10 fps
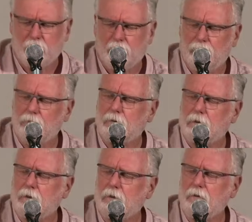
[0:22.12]
You
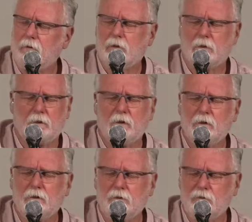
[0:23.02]
are the
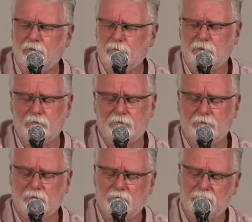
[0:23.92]
kindest person